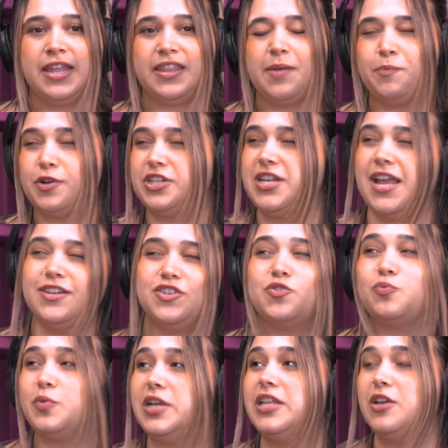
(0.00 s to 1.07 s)
they pretend
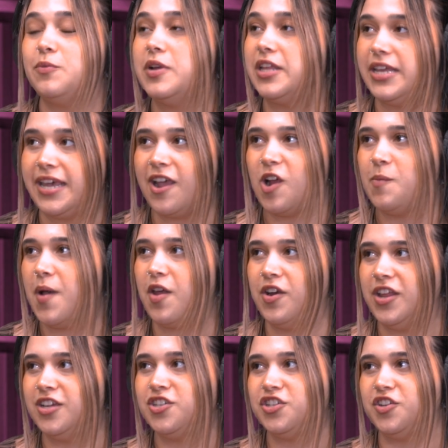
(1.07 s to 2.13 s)
to really, really care about
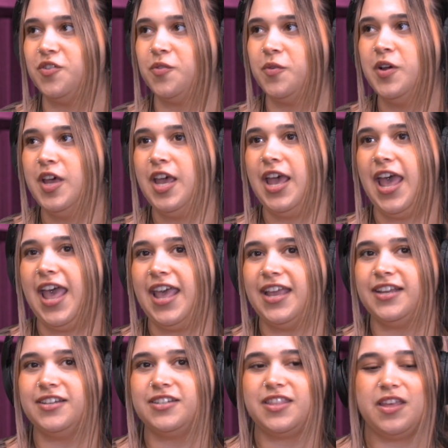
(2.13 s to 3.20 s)
an issue,
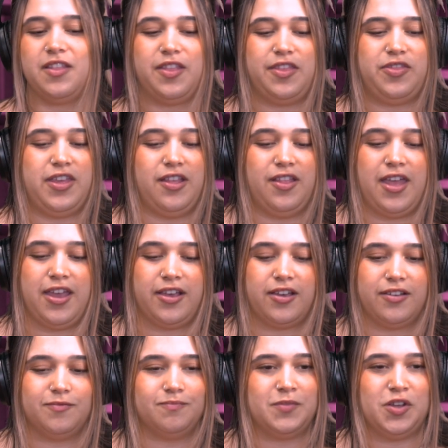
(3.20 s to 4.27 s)
and they
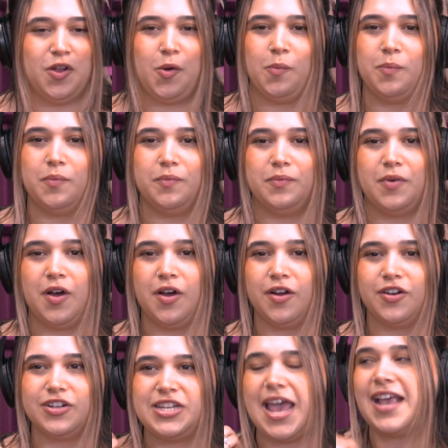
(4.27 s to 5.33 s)
like, you know,
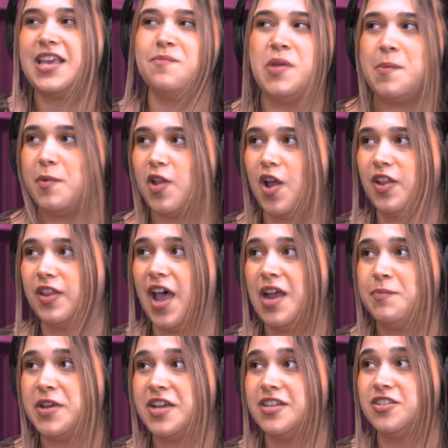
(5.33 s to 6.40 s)
are attacking people online
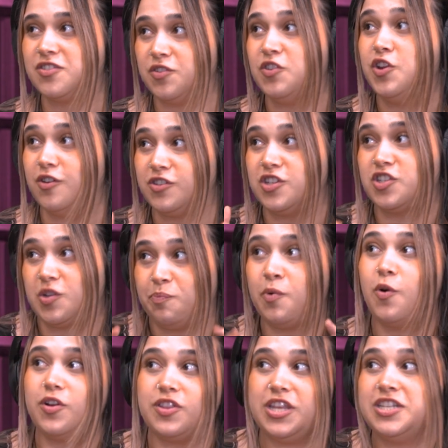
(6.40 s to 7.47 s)
because, you know, to
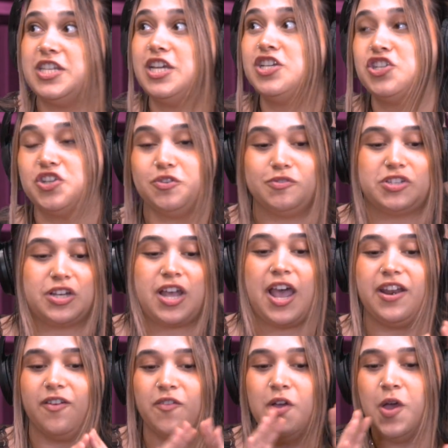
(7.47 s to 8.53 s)
support this issue, to
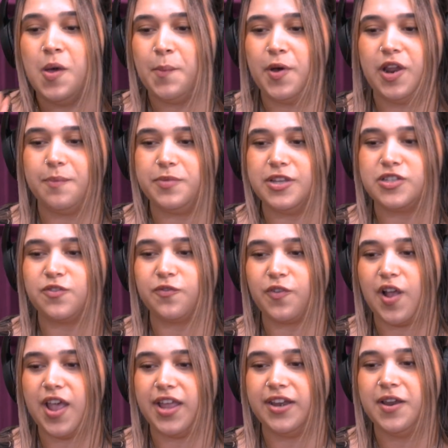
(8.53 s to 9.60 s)
kind of put up this
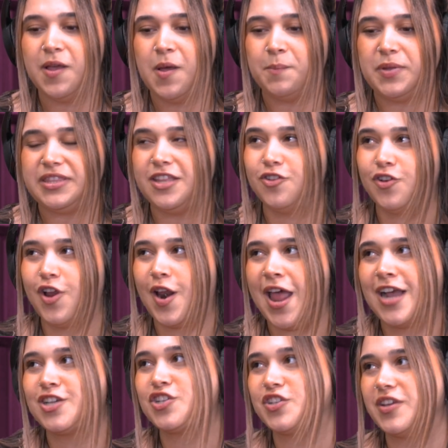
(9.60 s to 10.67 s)
front, but then they're not
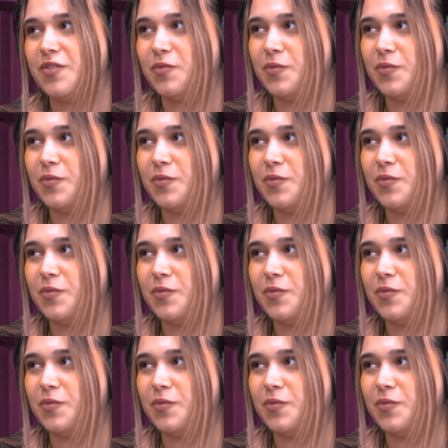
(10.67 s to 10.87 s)
actually